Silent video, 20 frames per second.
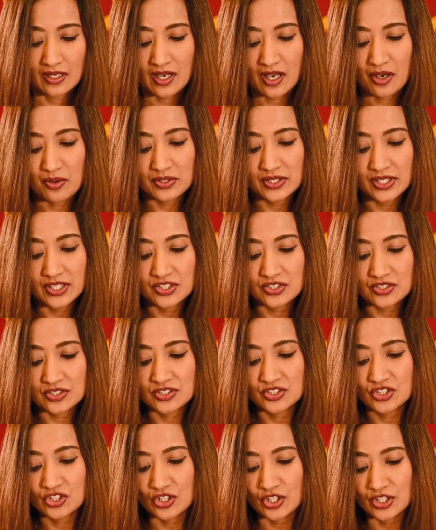Our
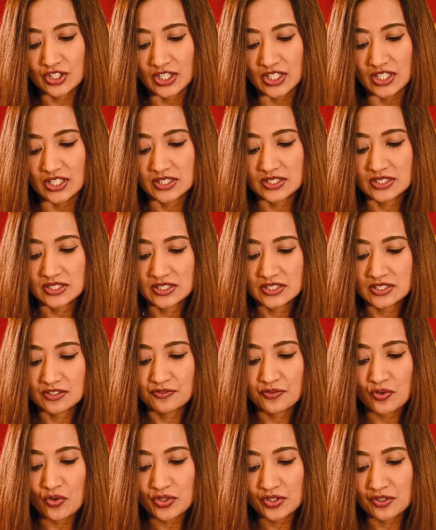nation's journey since the
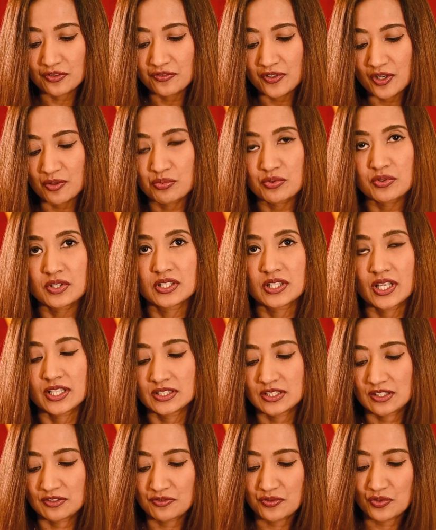4th of February
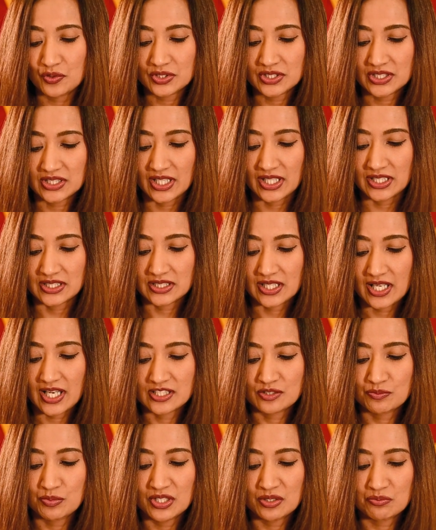1948
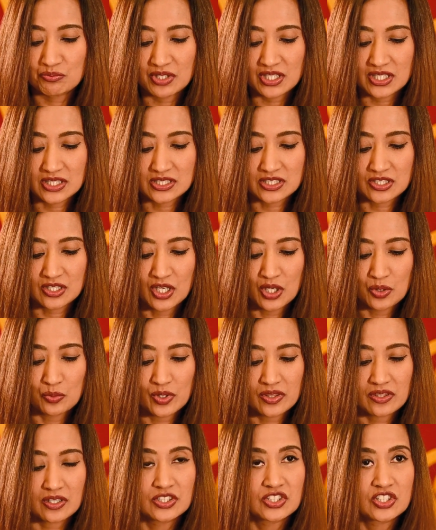has been mixed
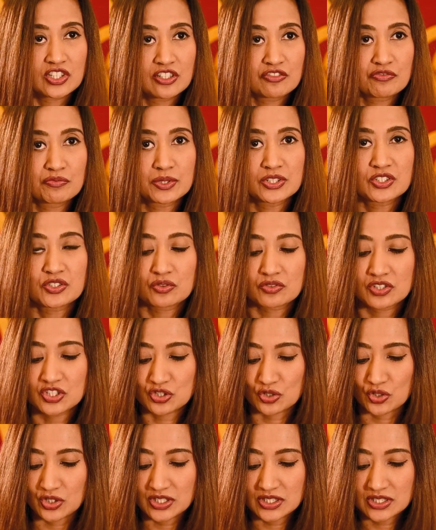with achievements to
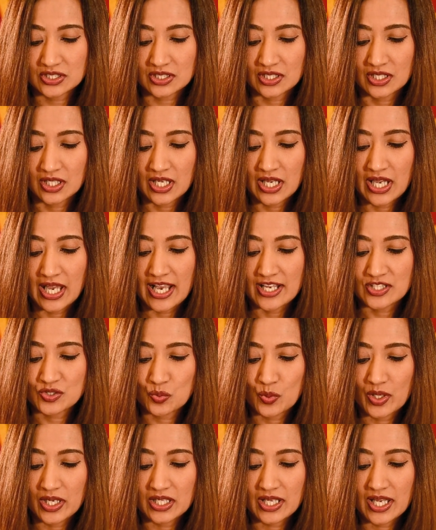rejoice, as
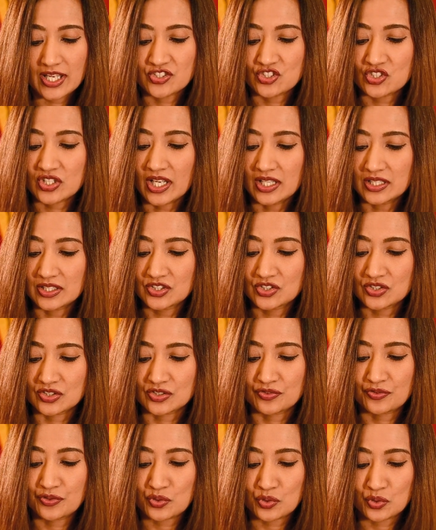well as
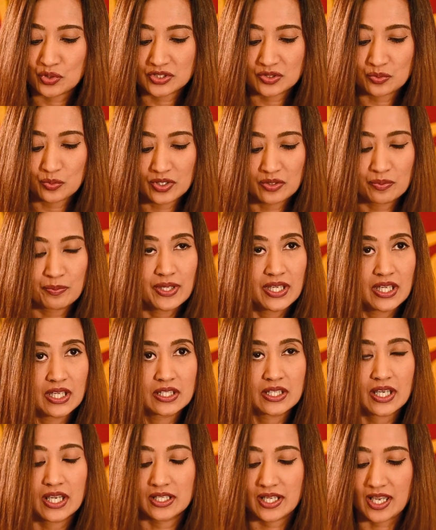challenges fraught with
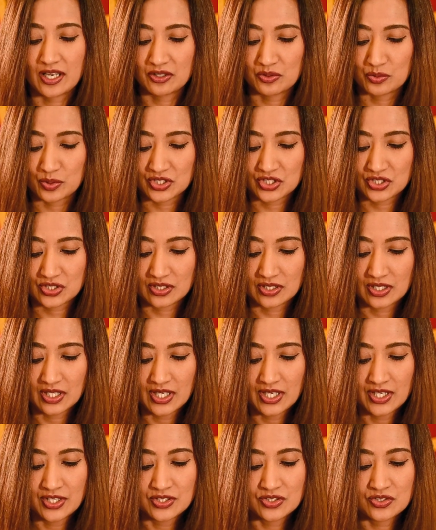pain and anguish.
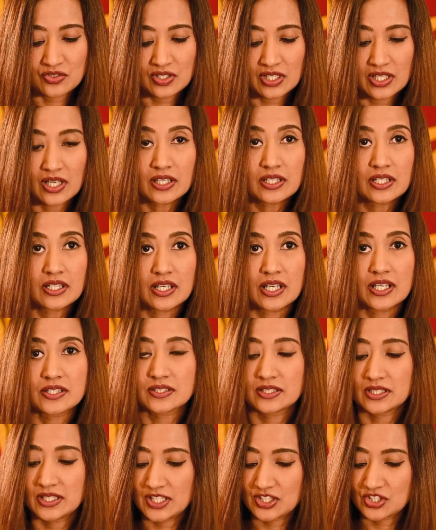Sri Lanka
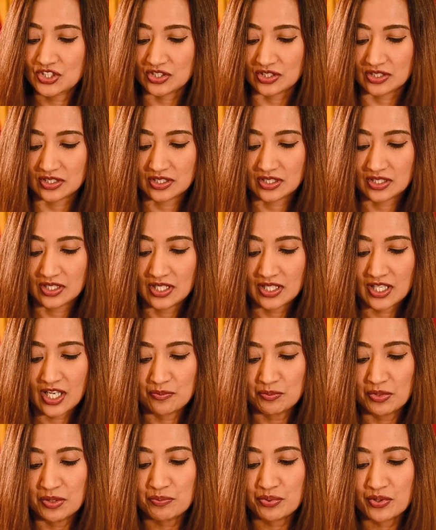as a nation
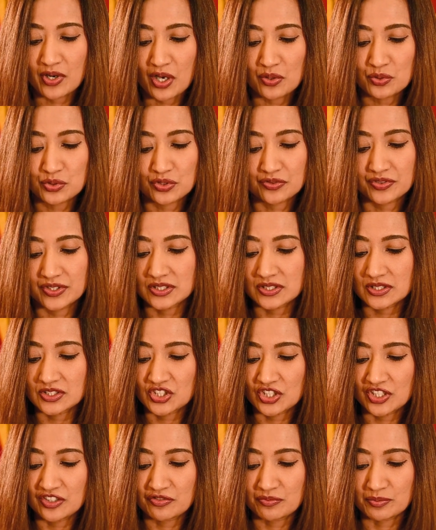can be proud of its
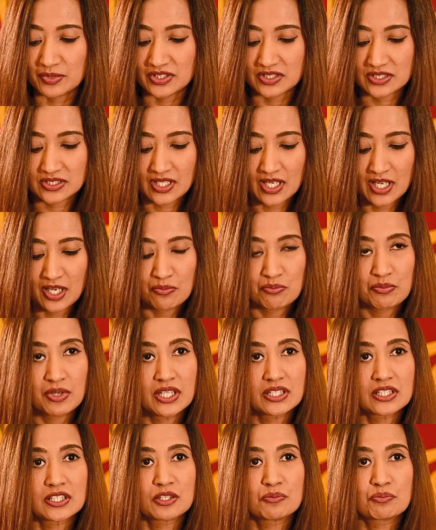achievements
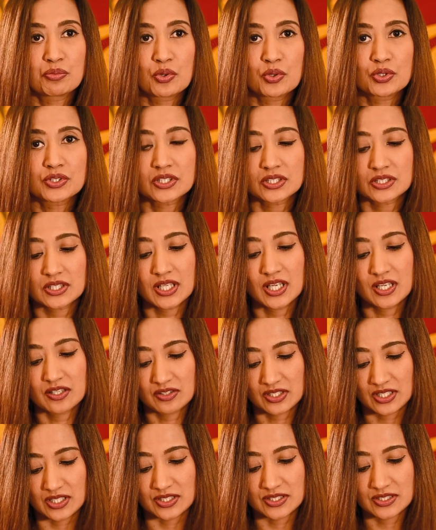made in important
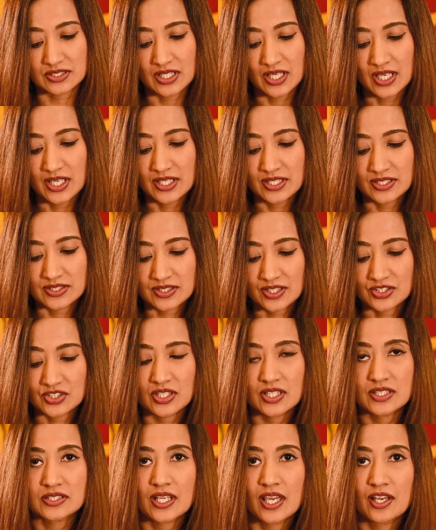areas such
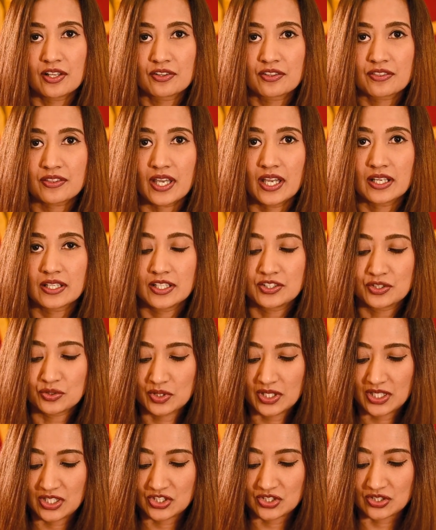as health and
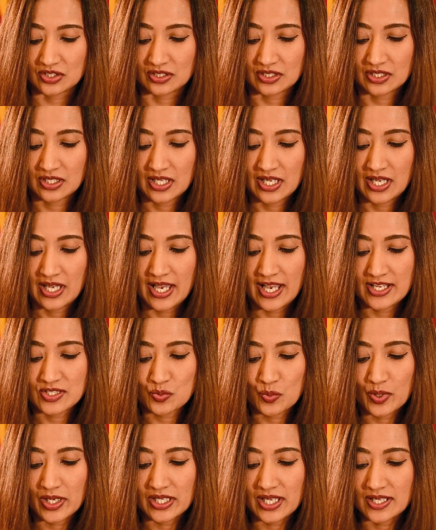education, as
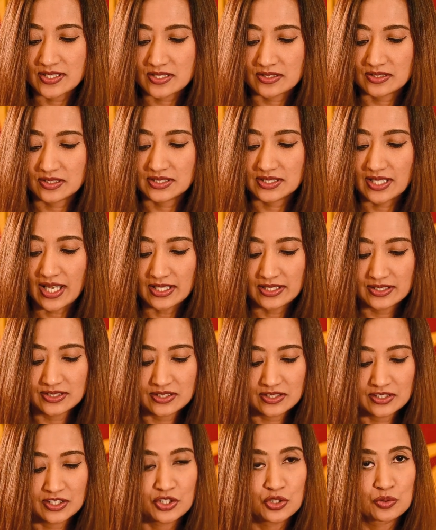well as the
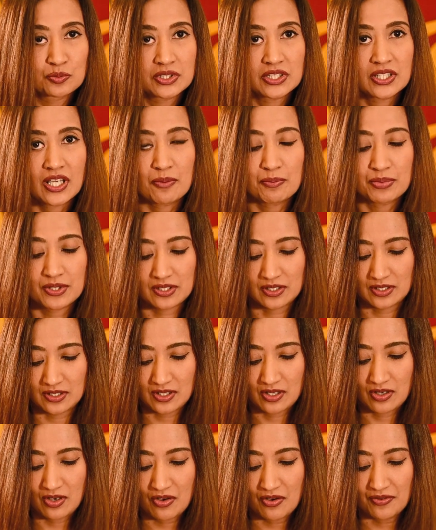talented human capital
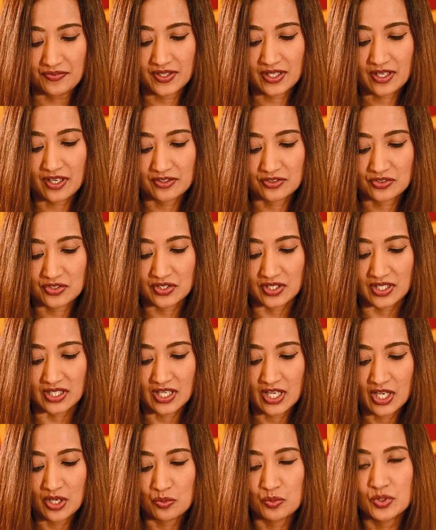of the country,
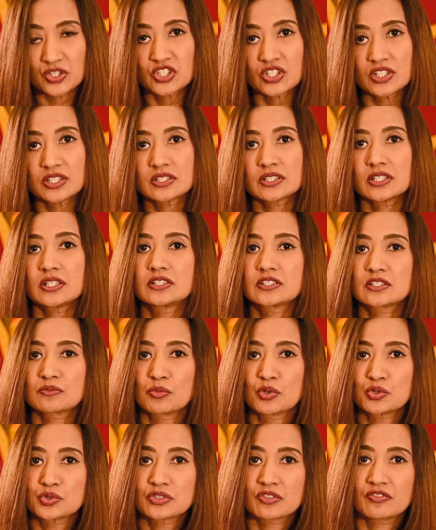which is its
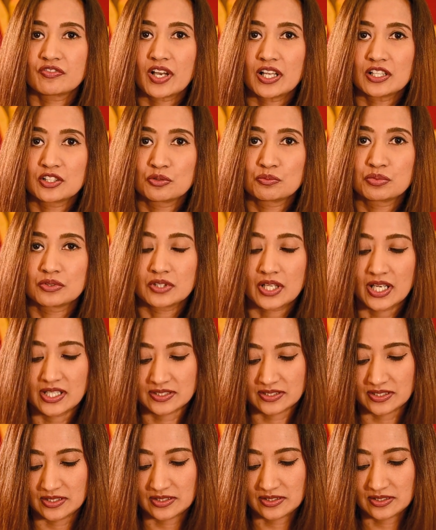most valuable
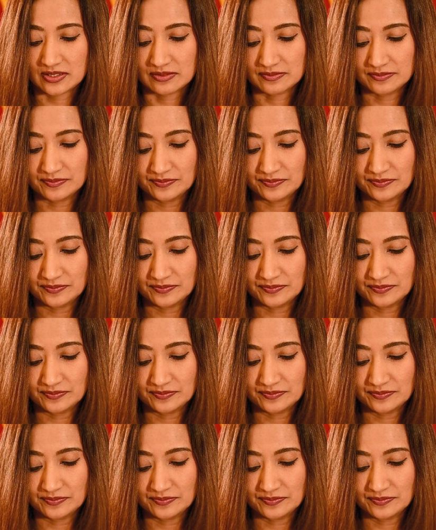asset.